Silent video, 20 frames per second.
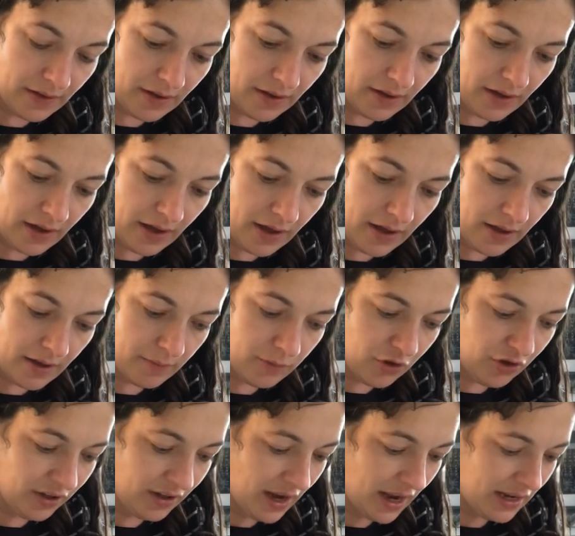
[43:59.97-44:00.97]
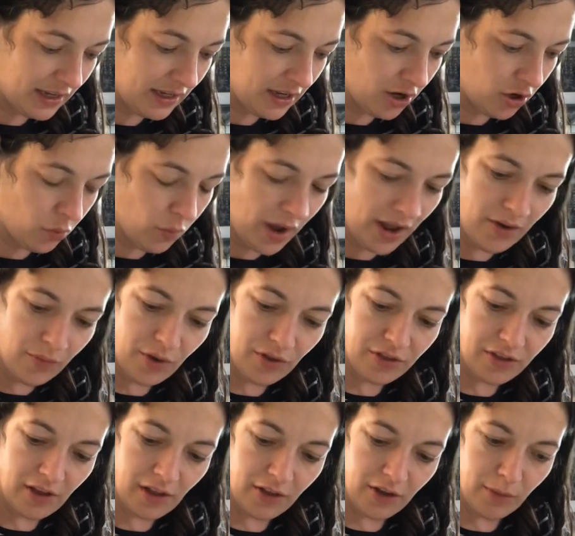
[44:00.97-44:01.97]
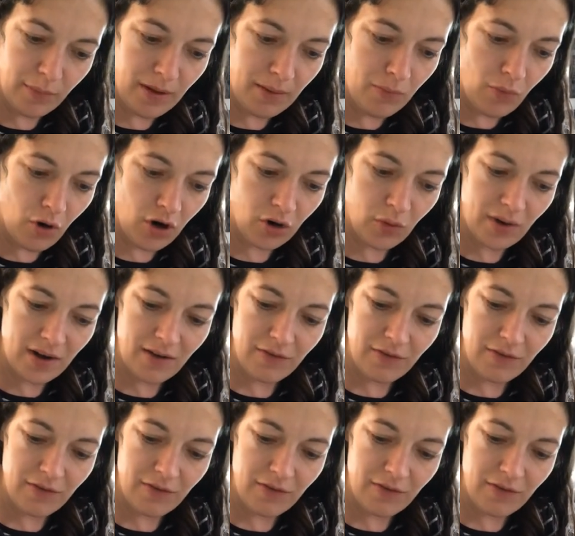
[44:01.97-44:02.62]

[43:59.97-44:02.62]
you can kind of get away with a little bit more whenever